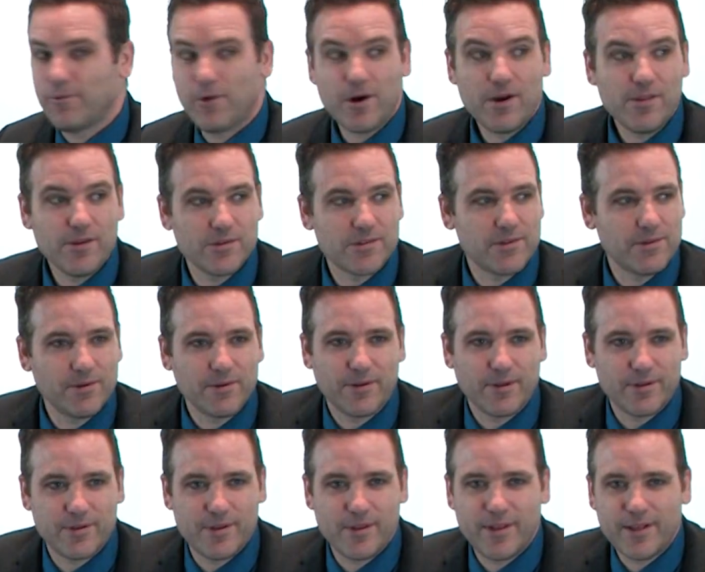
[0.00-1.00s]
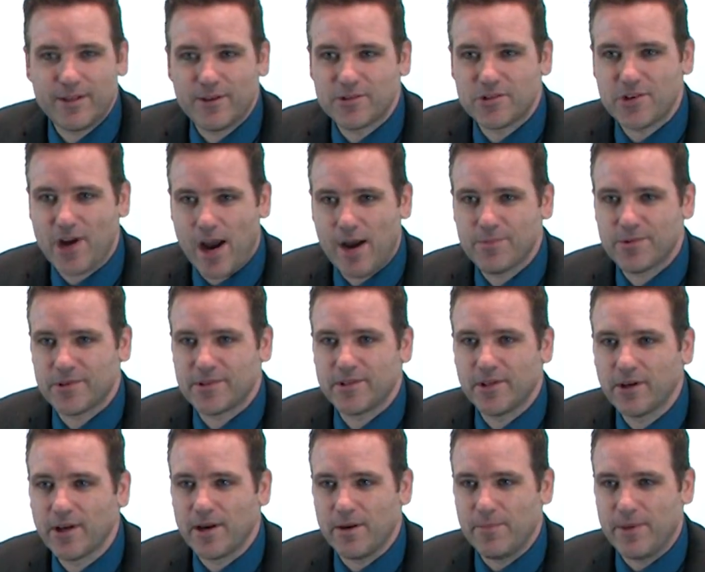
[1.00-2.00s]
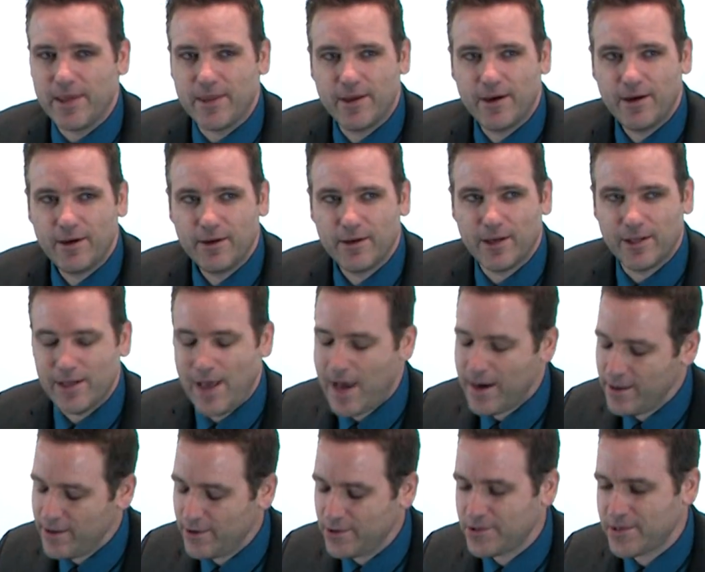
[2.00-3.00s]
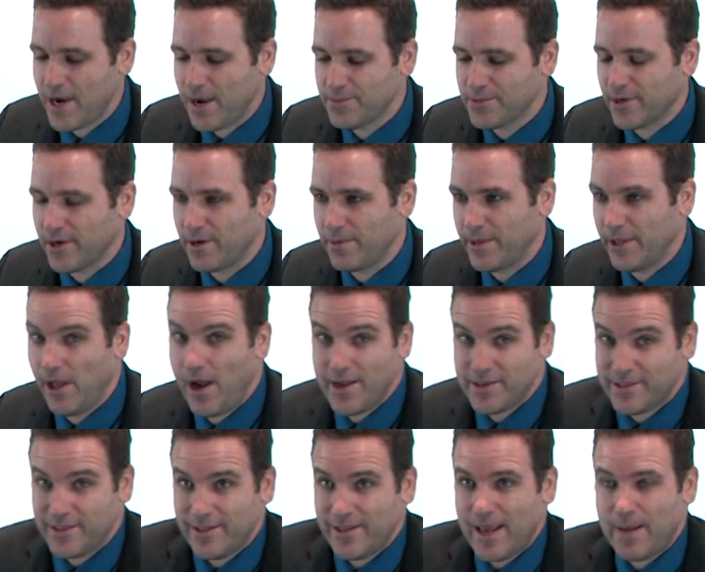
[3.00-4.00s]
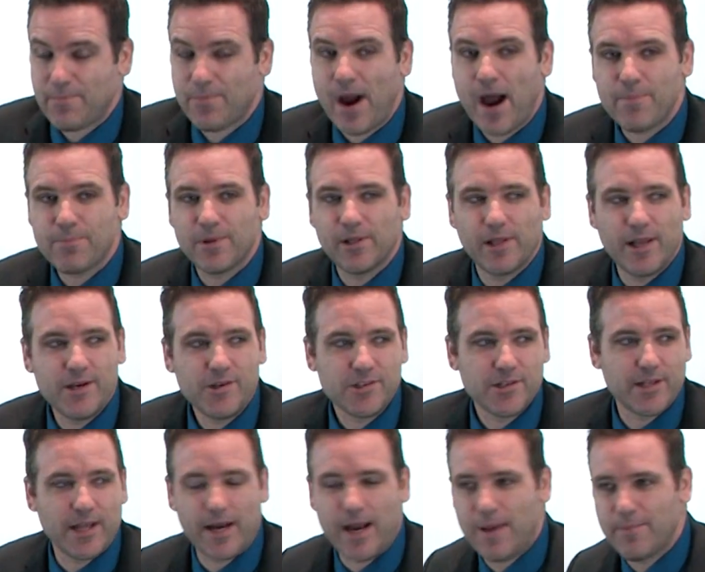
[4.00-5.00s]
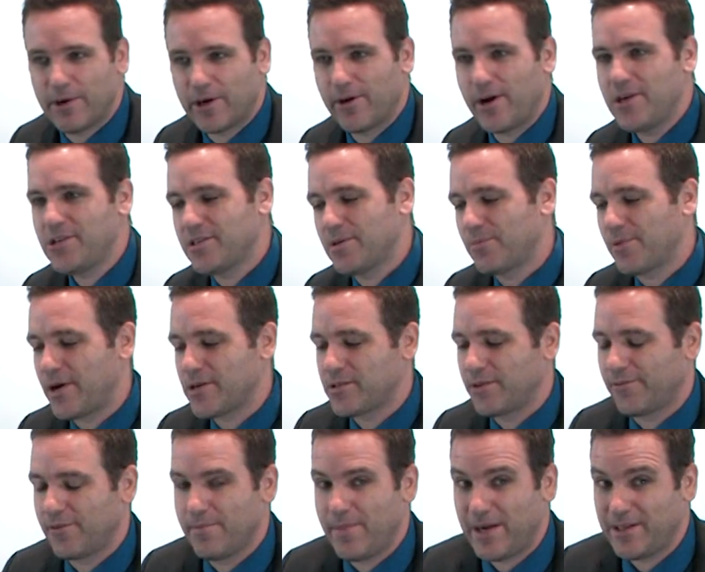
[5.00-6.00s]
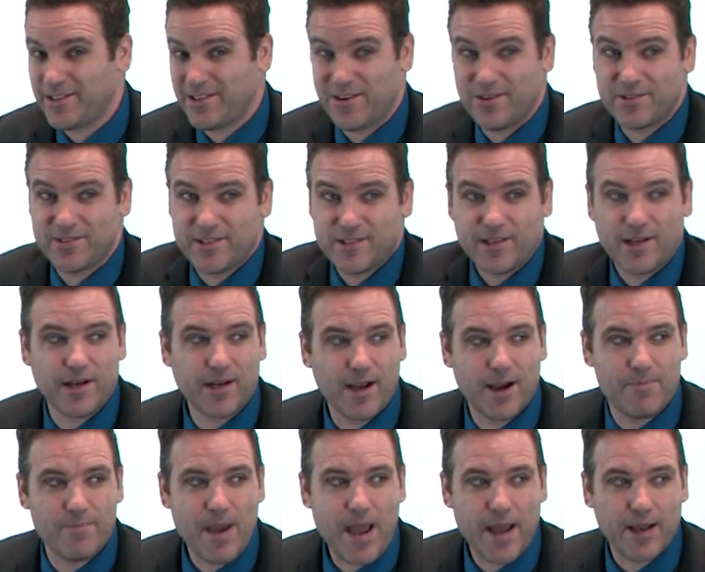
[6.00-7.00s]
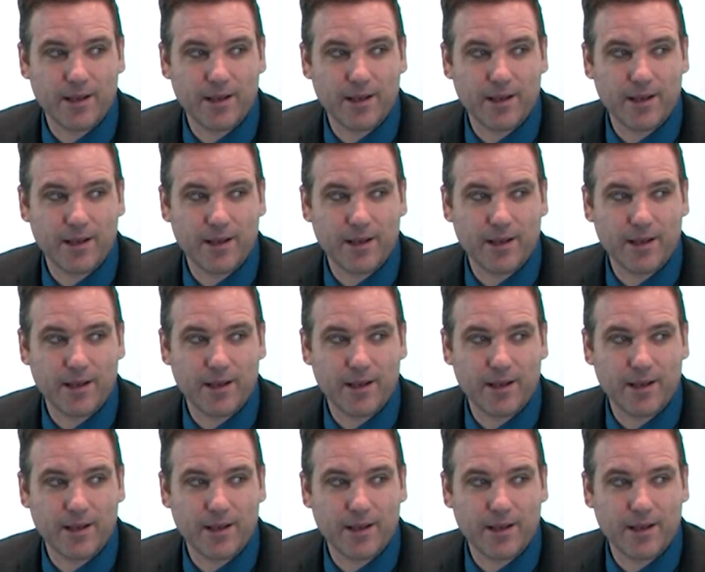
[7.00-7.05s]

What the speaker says: where are those? Do you think those jobs are still going to be there? A lot of those jobs are going to be lost, and that population, that immigration pressure from Mexico is just going to come